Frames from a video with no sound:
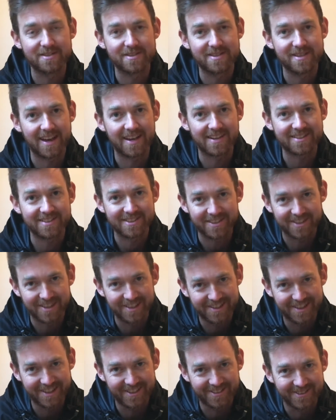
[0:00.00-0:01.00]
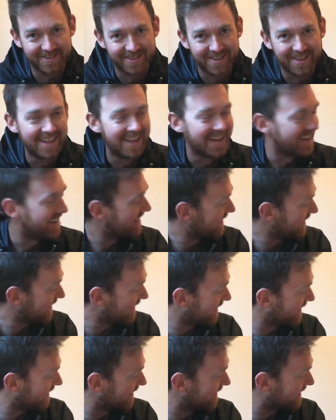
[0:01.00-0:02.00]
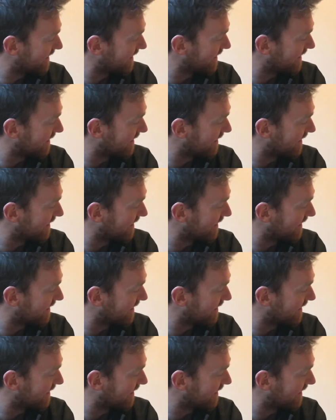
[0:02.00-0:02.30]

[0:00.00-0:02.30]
sack's got a little nick in it.